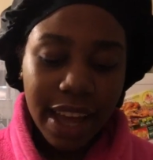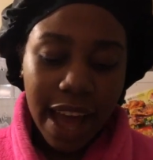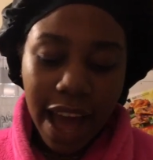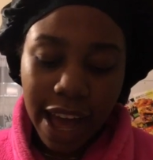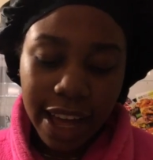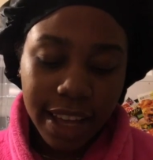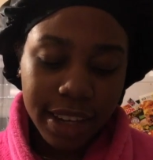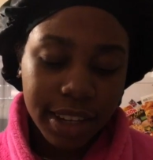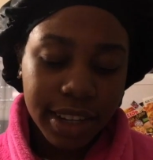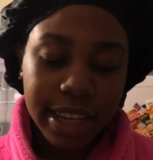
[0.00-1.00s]

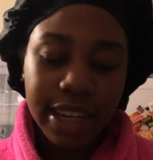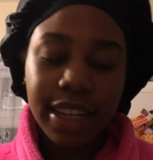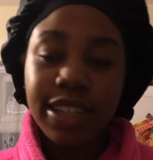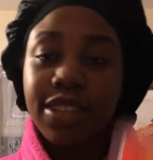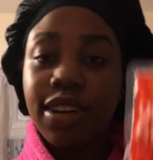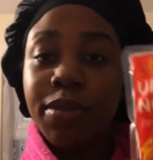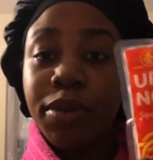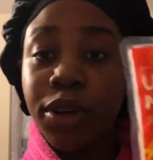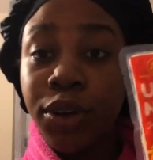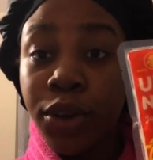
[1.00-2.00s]
And you're gonna need some
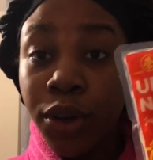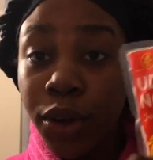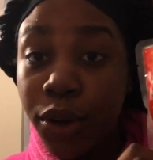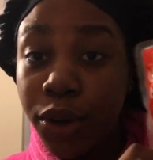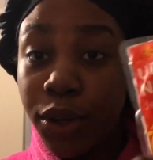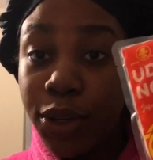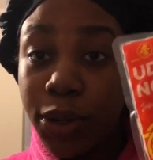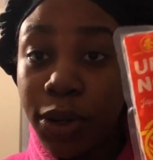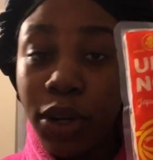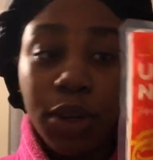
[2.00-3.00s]

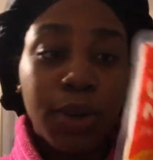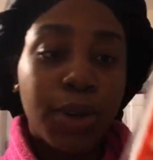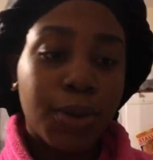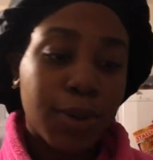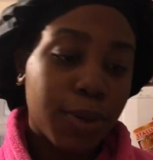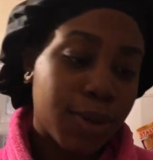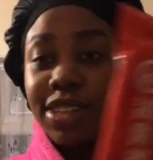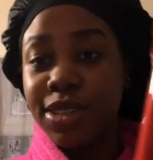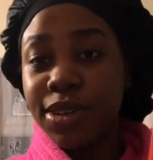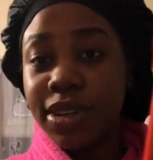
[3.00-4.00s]
udon noodles.
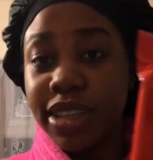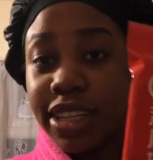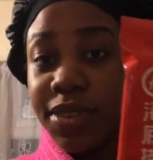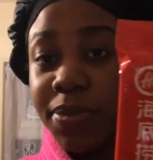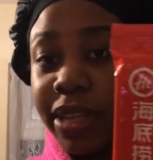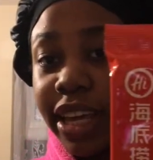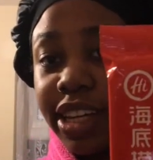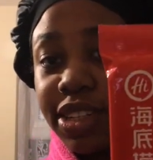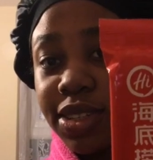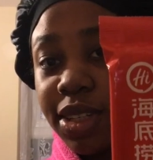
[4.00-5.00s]
Just got this from the
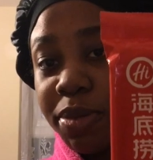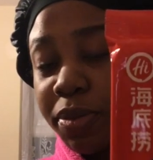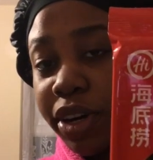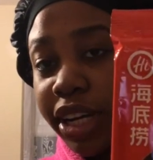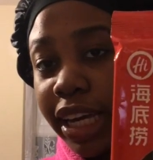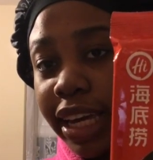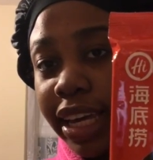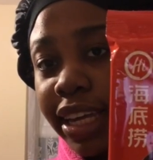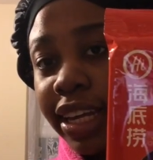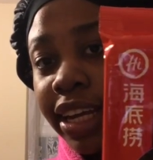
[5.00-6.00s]
Asian
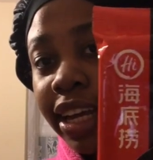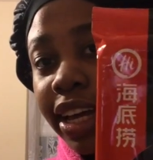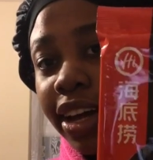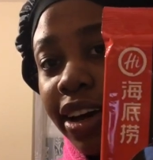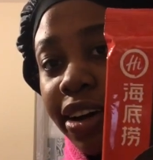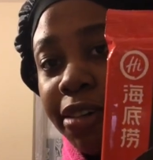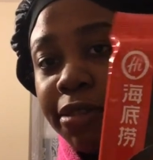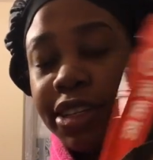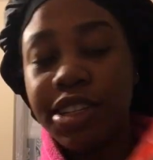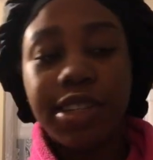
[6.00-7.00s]
supermarket.
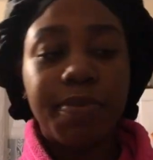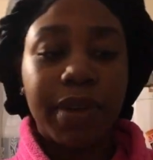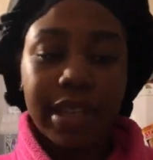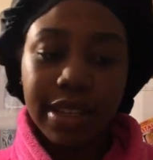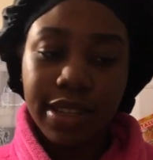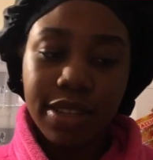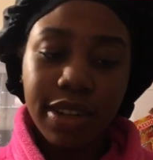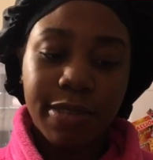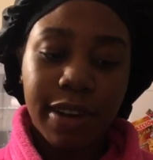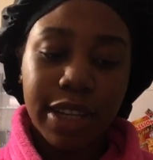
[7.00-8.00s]
It's just basic stir
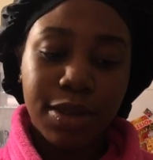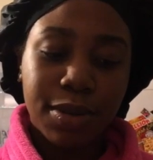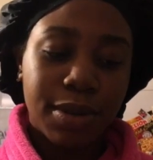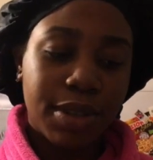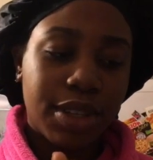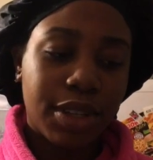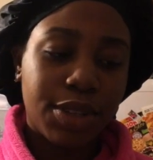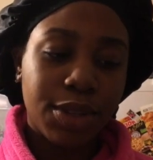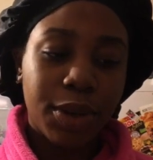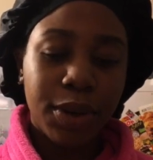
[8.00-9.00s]
fry sauce,
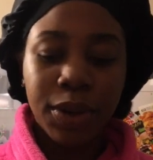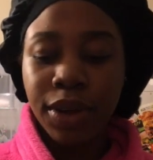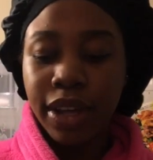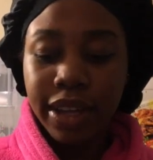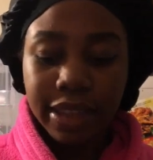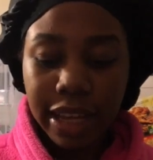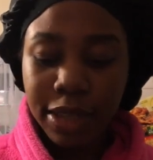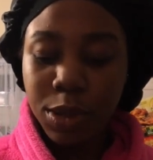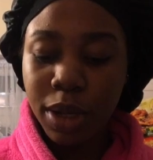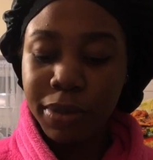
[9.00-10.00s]
so that
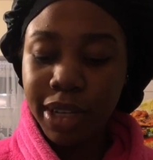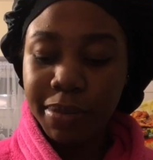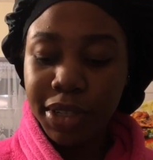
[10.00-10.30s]
is what I'm gonna be